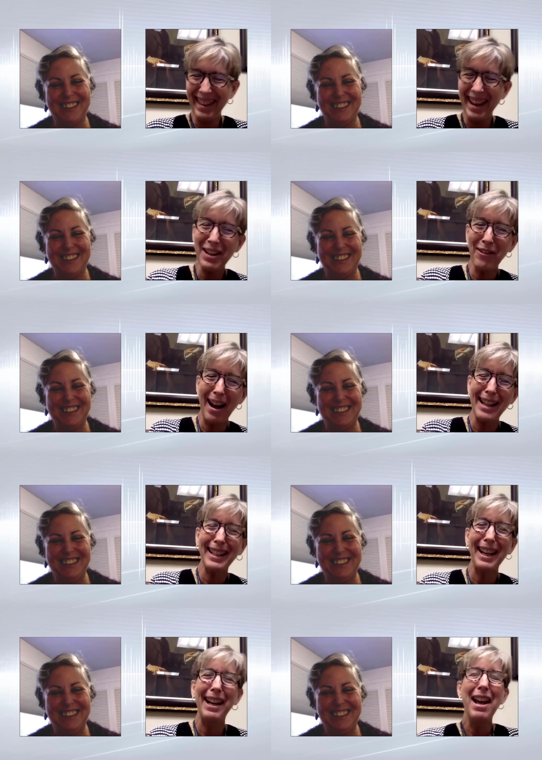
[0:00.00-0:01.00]
Speaker 1: Thank you for
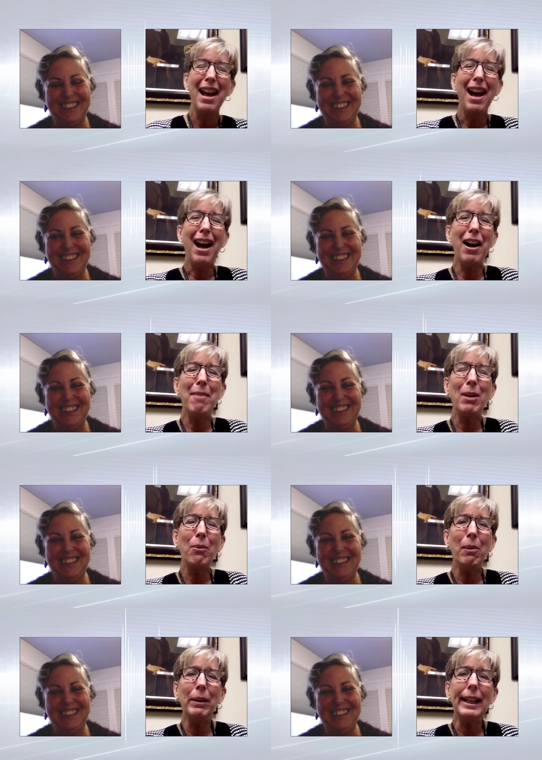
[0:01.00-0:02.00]
asking.
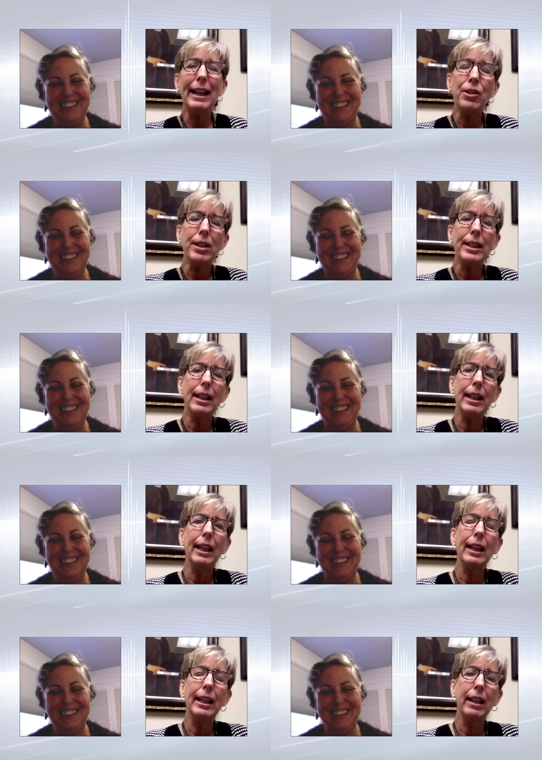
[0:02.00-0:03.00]
We're really interested
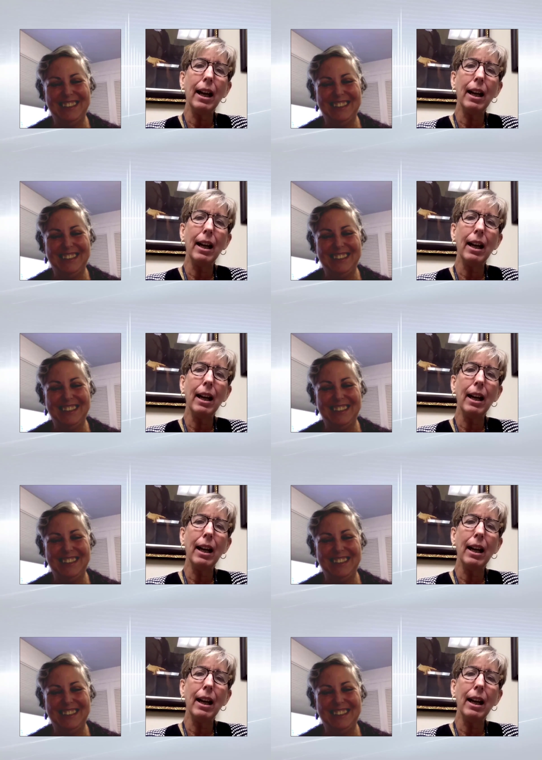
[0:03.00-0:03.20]
in